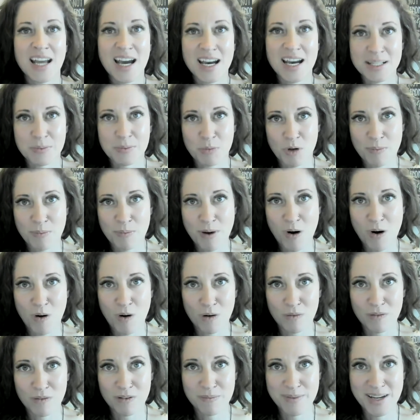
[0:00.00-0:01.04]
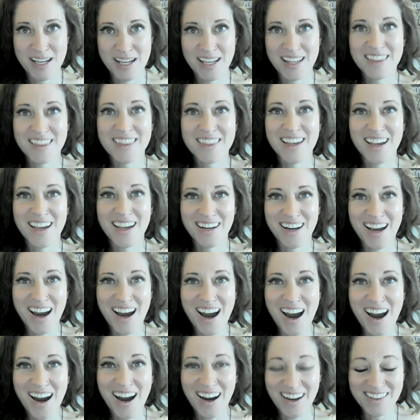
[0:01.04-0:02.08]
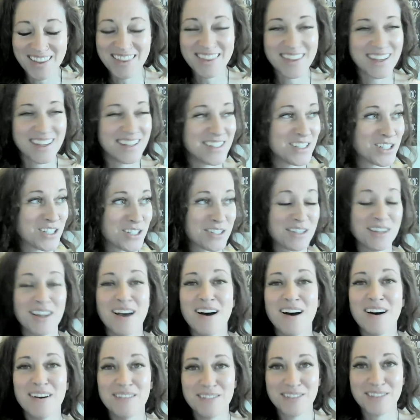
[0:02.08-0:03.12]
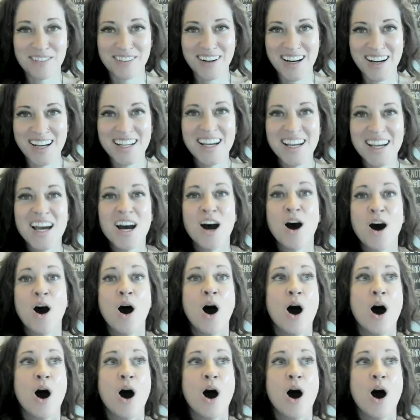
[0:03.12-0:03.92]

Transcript: And it has more power over me than just love, right?